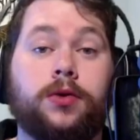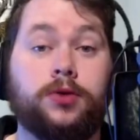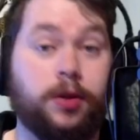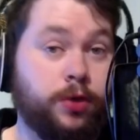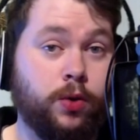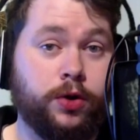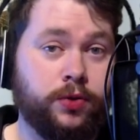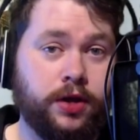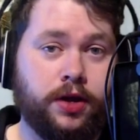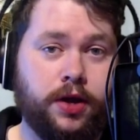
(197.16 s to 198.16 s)
let me know what you
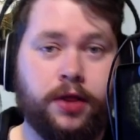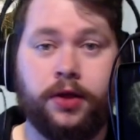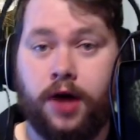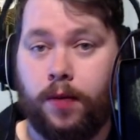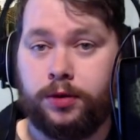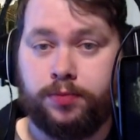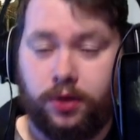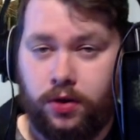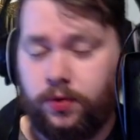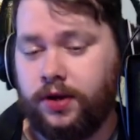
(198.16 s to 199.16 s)
think in the comments
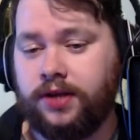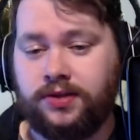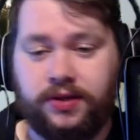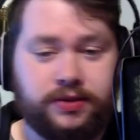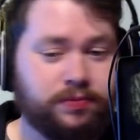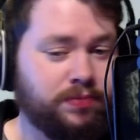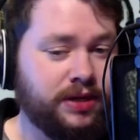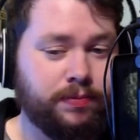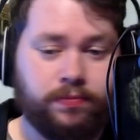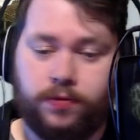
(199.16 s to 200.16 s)
below. Is this
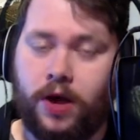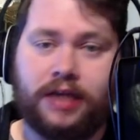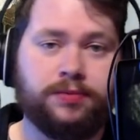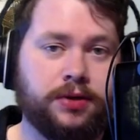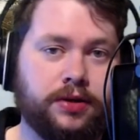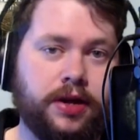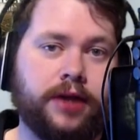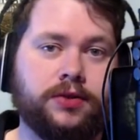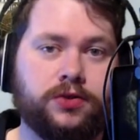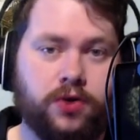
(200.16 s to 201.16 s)
me grasping
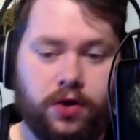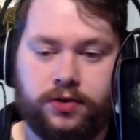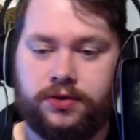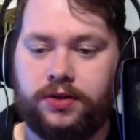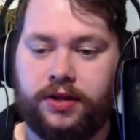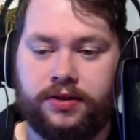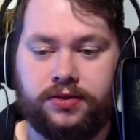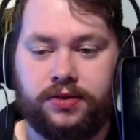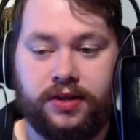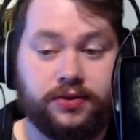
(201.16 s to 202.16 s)
at straws?
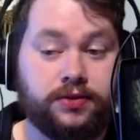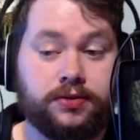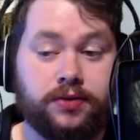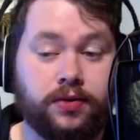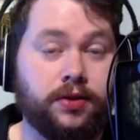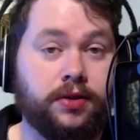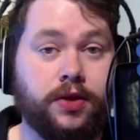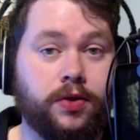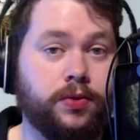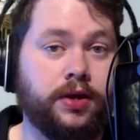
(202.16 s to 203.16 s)
Is this something that
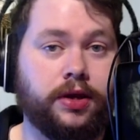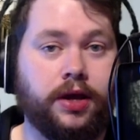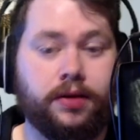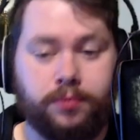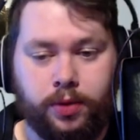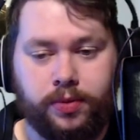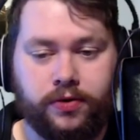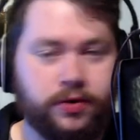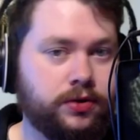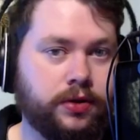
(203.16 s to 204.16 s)
you think, hey, maybe
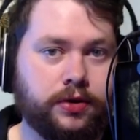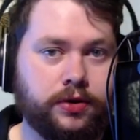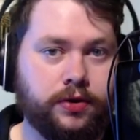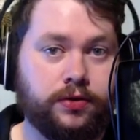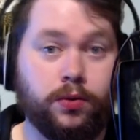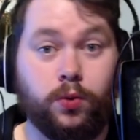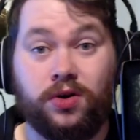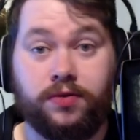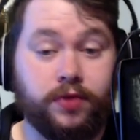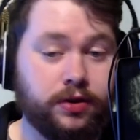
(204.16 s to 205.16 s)
there is something here? The
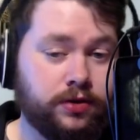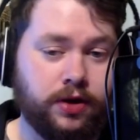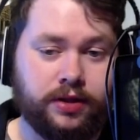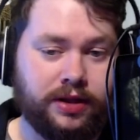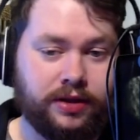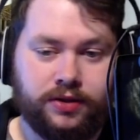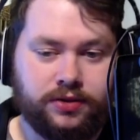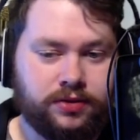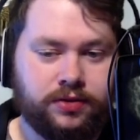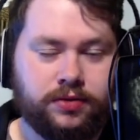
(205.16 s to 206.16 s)
word event, I think,
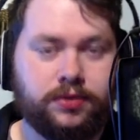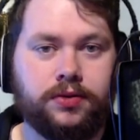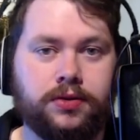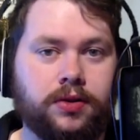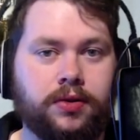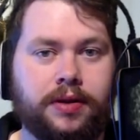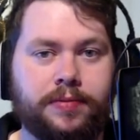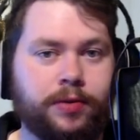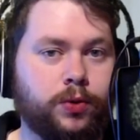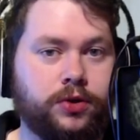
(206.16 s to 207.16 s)
is something that
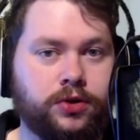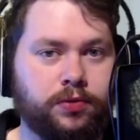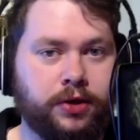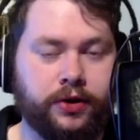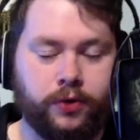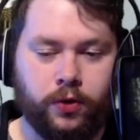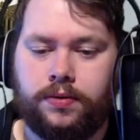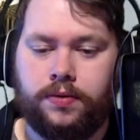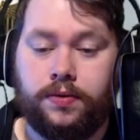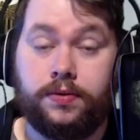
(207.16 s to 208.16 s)
maybe we shouldn't be ignoring.
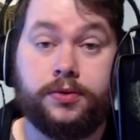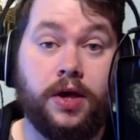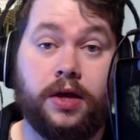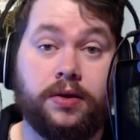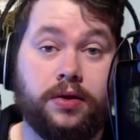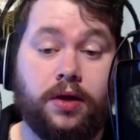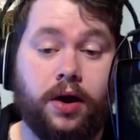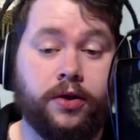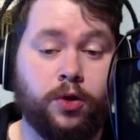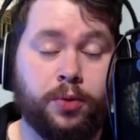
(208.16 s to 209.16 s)
So yeah,
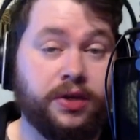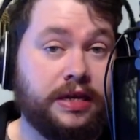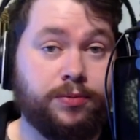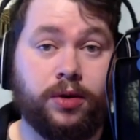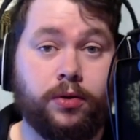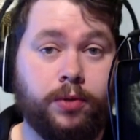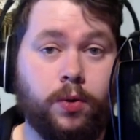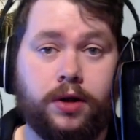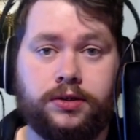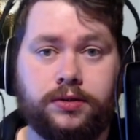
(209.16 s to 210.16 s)
I don't know about you, but I'm going to be
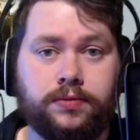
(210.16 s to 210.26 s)
watching.